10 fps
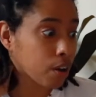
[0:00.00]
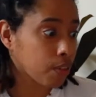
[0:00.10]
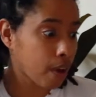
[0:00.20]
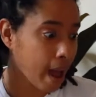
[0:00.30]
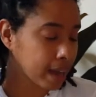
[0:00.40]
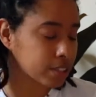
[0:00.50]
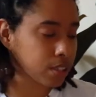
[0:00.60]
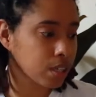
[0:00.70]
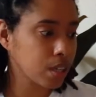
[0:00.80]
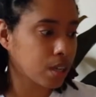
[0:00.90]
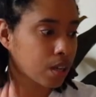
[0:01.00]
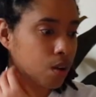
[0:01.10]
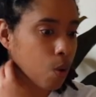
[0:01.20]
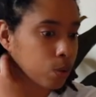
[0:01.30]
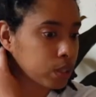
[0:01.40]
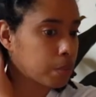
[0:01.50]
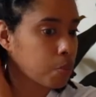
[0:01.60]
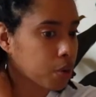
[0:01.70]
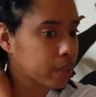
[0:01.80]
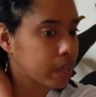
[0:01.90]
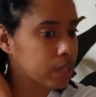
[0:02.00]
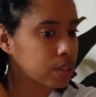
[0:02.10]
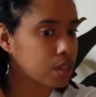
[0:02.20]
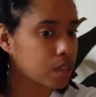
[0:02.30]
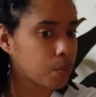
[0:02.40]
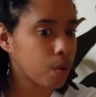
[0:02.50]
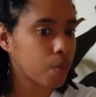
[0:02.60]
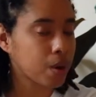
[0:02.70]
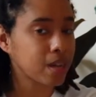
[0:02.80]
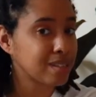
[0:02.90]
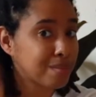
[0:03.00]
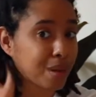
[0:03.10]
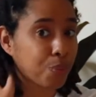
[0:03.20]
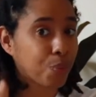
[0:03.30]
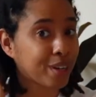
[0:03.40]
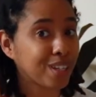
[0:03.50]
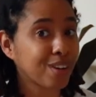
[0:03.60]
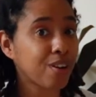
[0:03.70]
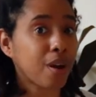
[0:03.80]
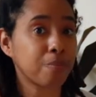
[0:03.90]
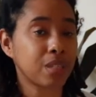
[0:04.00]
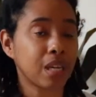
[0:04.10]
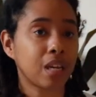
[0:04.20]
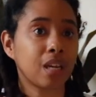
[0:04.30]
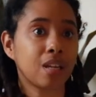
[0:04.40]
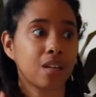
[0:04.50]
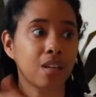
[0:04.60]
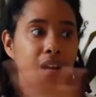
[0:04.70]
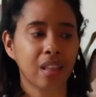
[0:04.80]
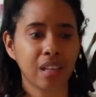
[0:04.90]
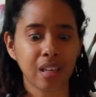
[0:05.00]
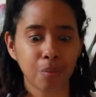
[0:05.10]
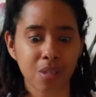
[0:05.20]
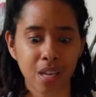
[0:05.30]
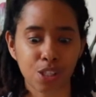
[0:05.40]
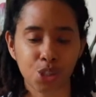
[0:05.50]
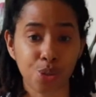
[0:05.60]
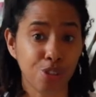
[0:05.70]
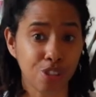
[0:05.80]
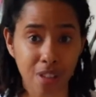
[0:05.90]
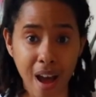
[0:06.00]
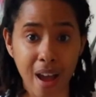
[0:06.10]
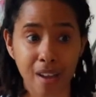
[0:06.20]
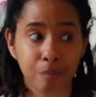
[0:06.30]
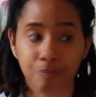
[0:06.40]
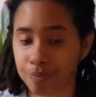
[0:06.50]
they're actually holding more length than they were when I did my 1 year update in, I think it was like June or July.